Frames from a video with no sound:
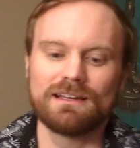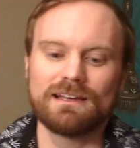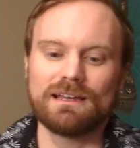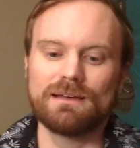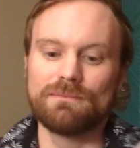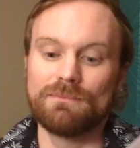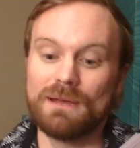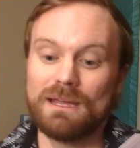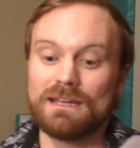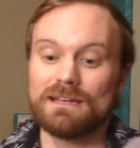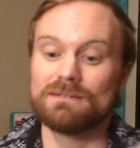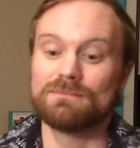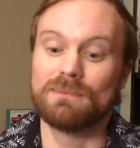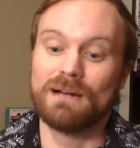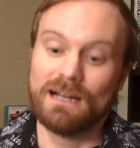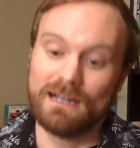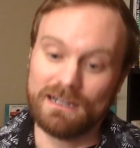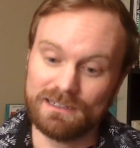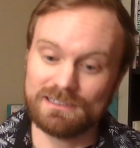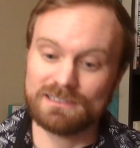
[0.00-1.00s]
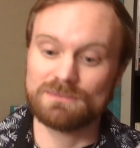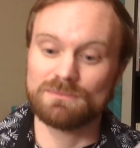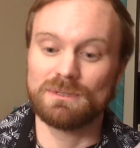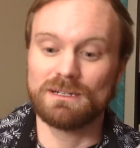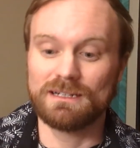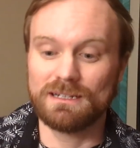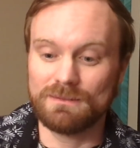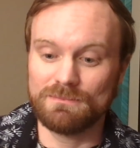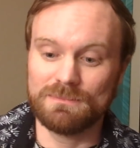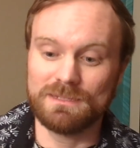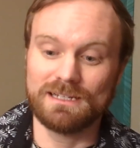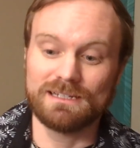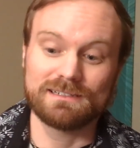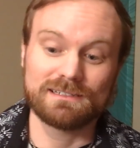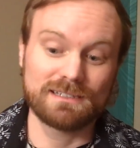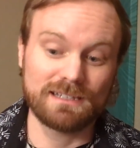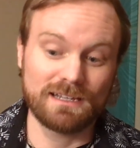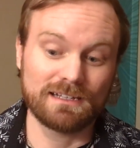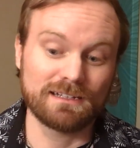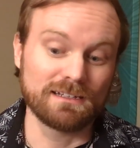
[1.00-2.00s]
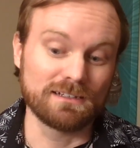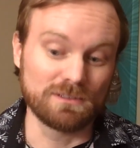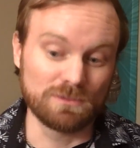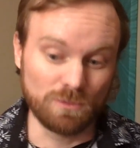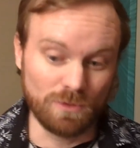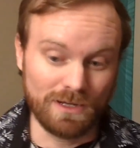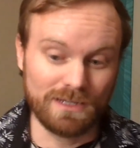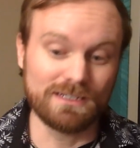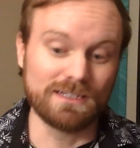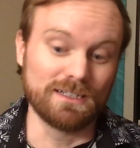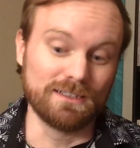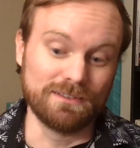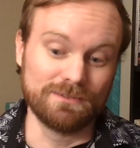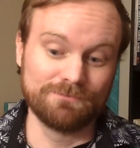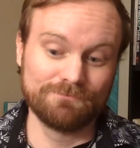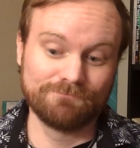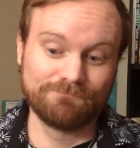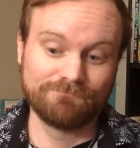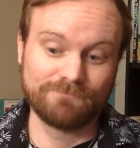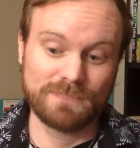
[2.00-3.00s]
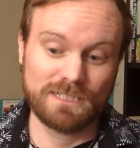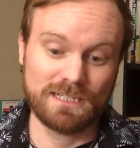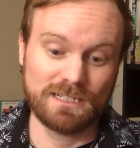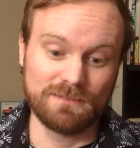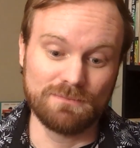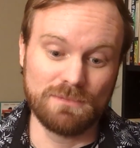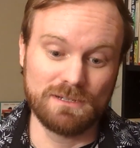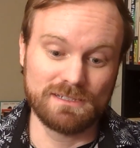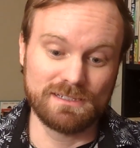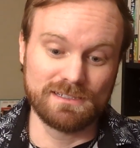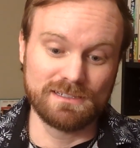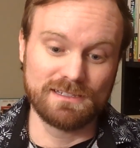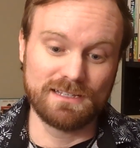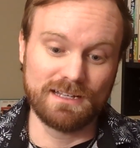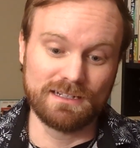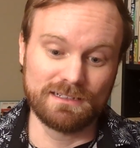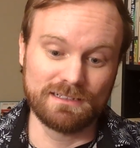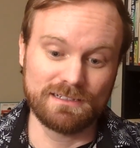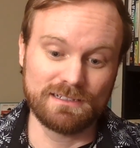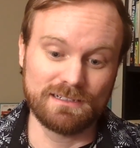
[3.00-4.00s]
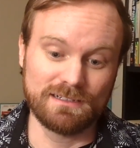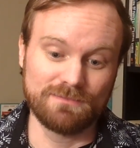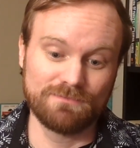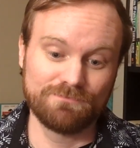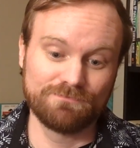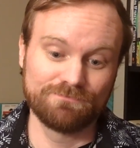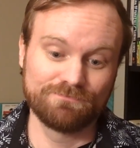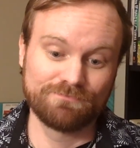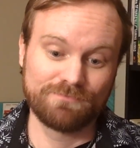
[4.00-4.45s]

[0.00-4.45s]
"It made my husband and me sick as well," said Mrs. Tennyson,